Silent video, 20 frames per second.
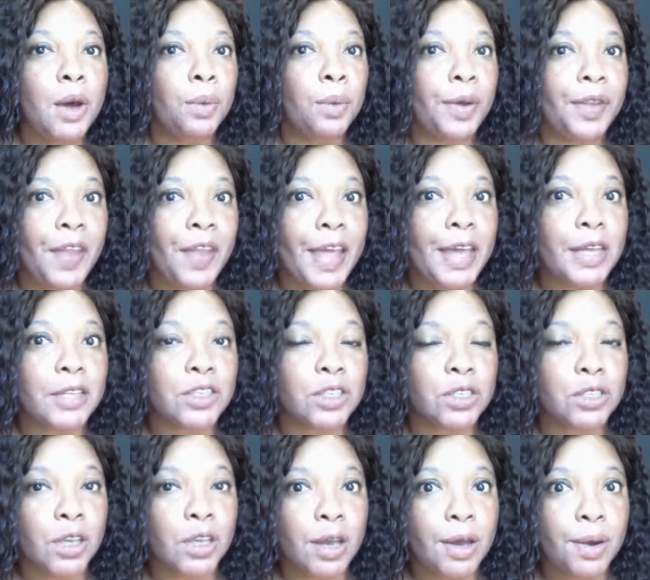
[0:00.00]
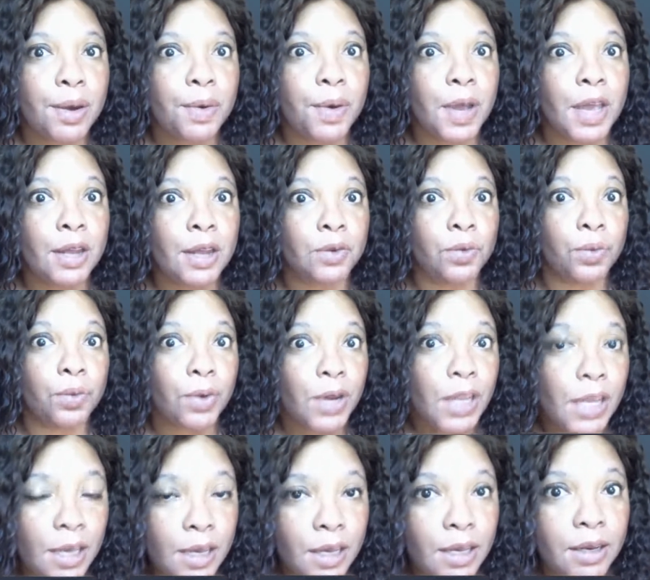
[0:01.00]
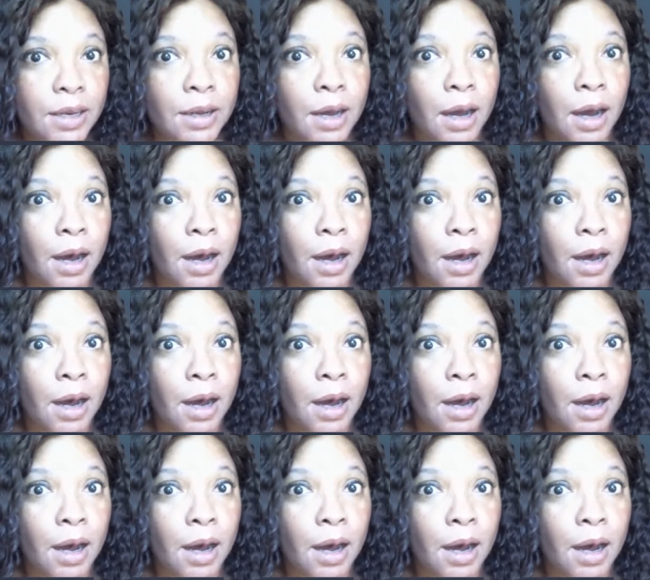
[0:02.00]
when they can just go and read